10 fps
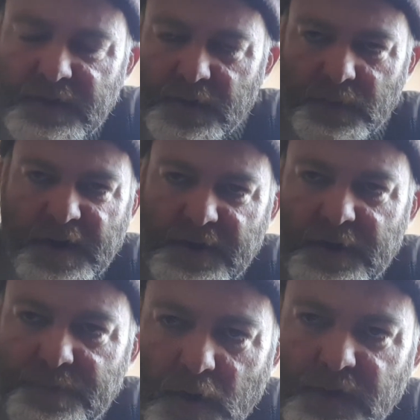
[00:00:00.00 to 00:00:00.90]
The really
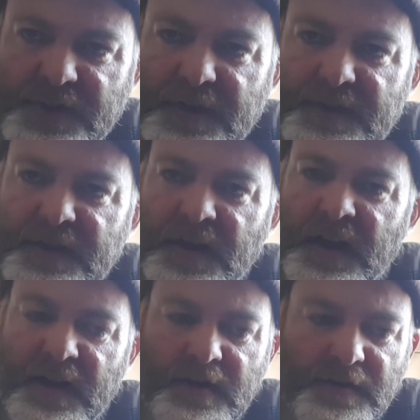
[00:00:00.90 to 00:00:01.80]
good boxers
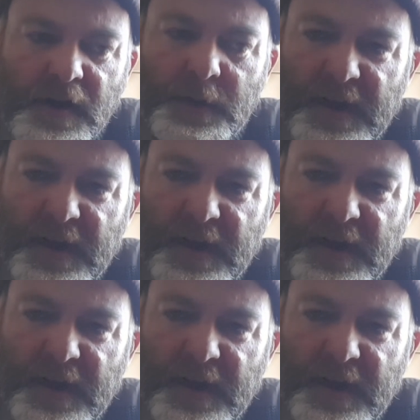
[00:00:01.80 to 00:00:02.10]
know